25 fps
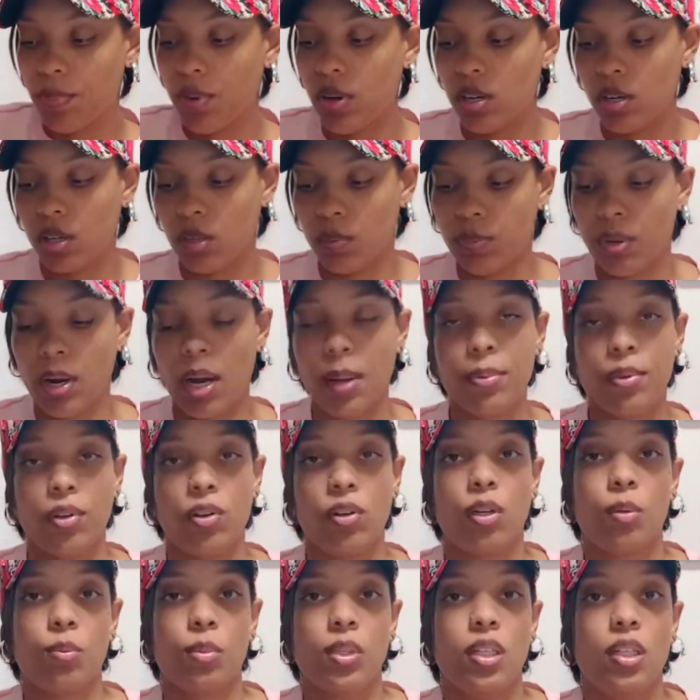probably going to
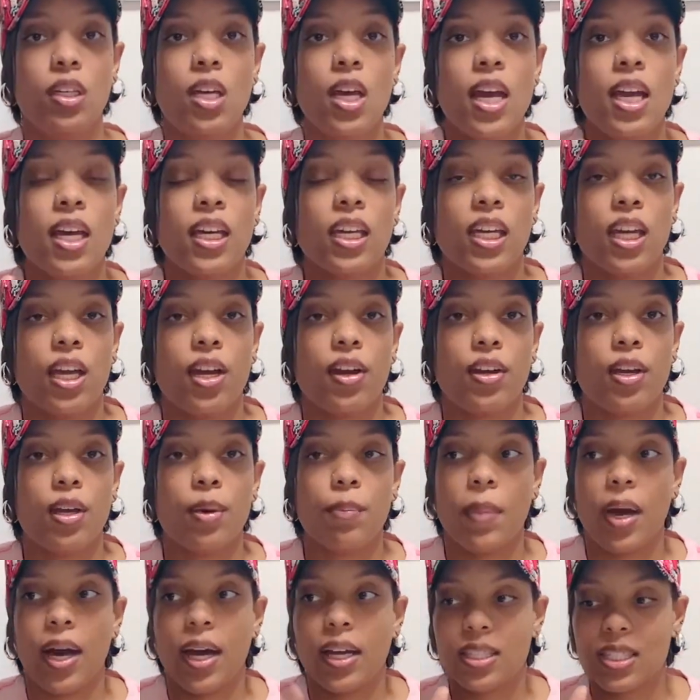be carrying my
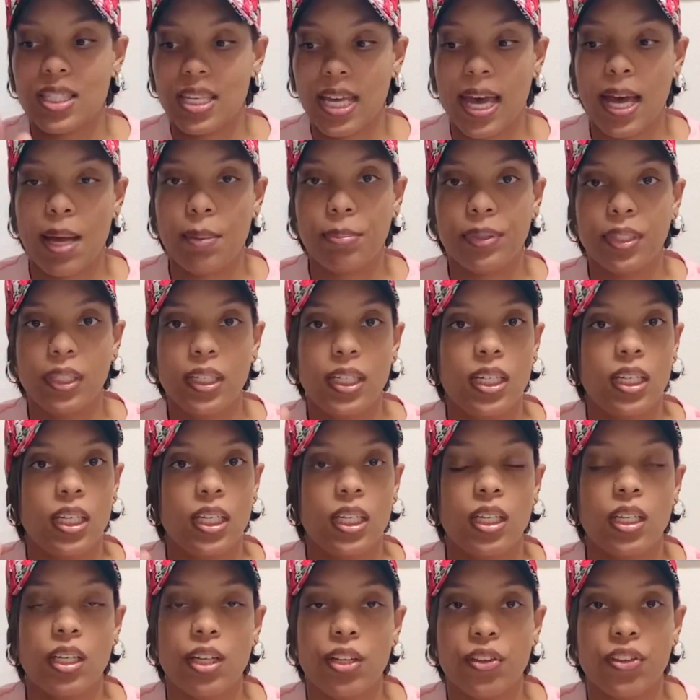tablet and
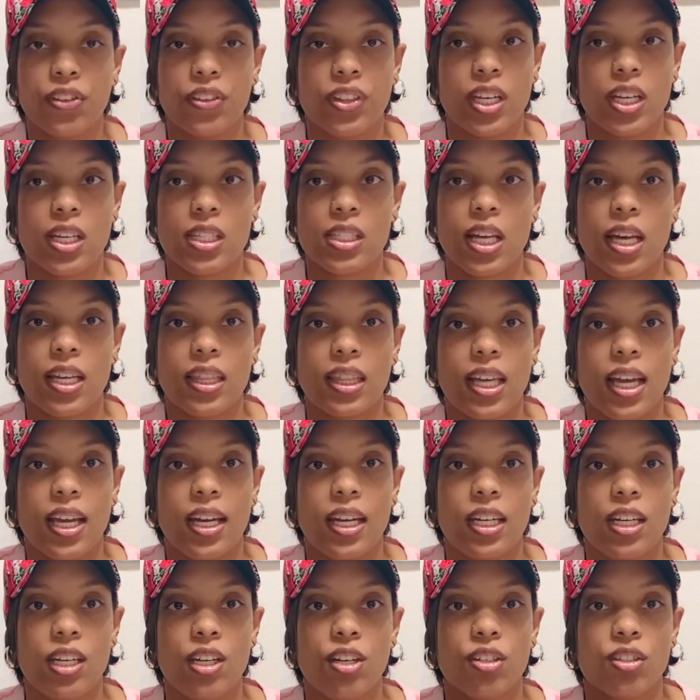other things like that in
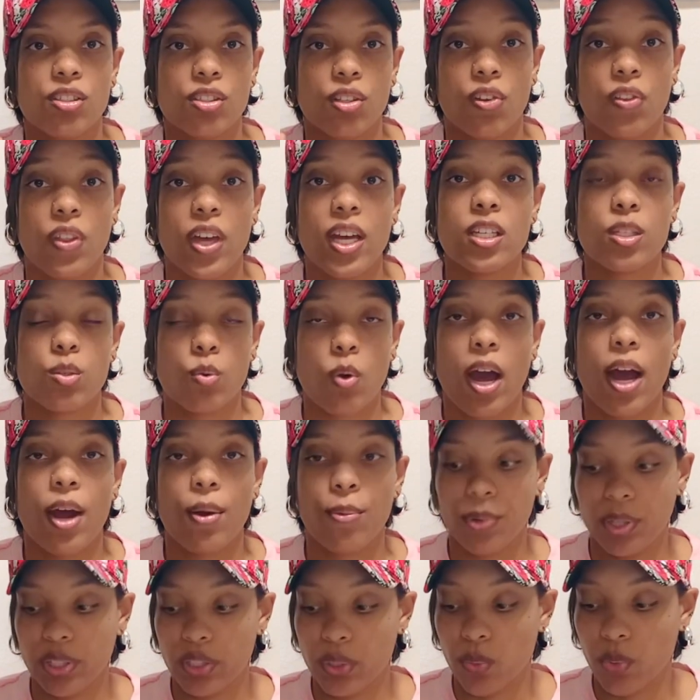here, so that's why I really
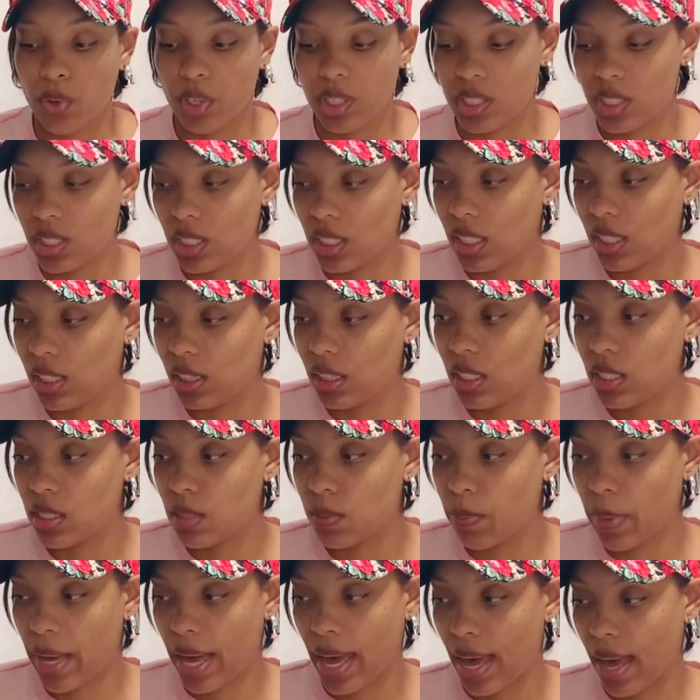wanted to get this
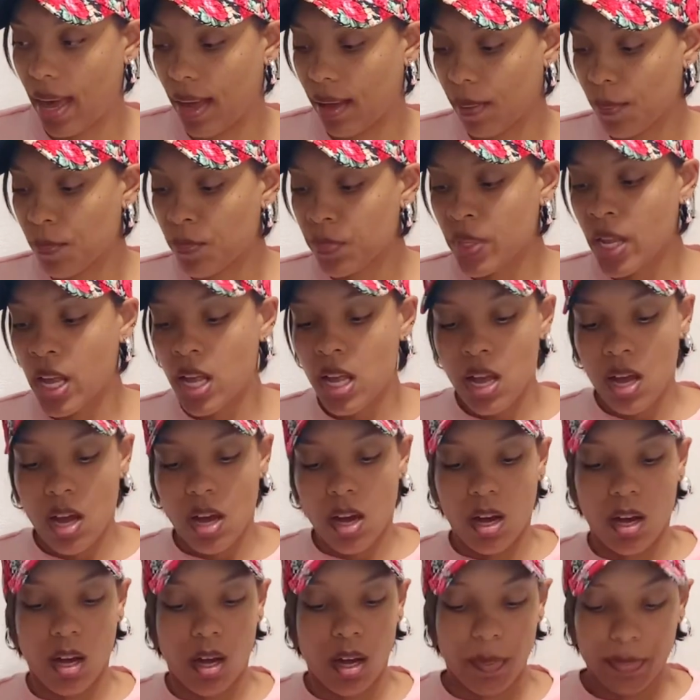bag.
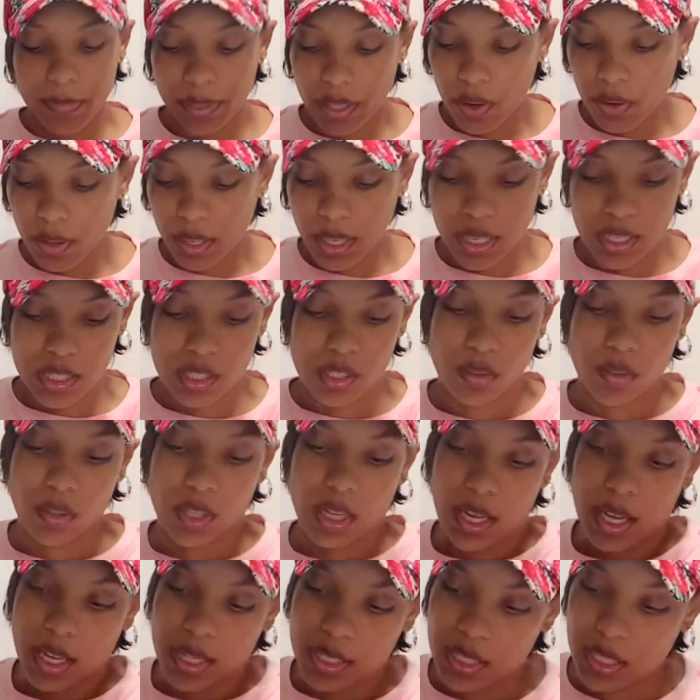Okay, so guys,
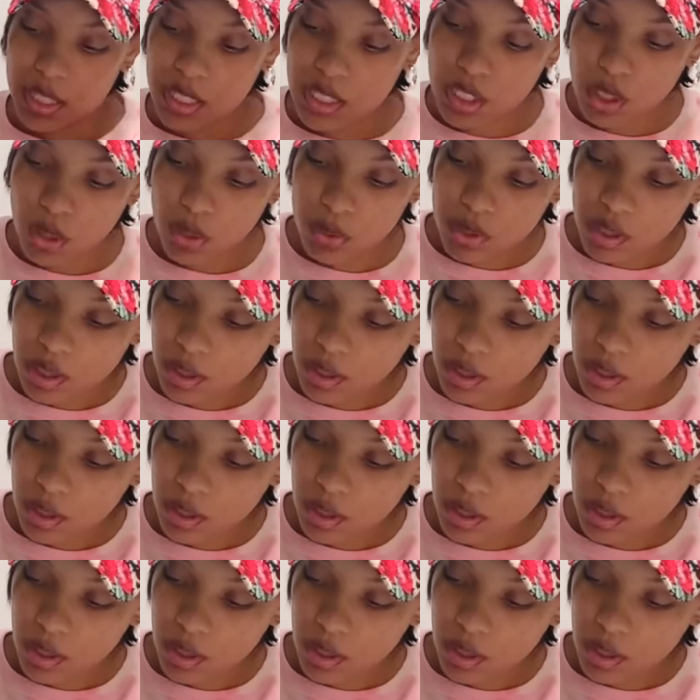let's go to the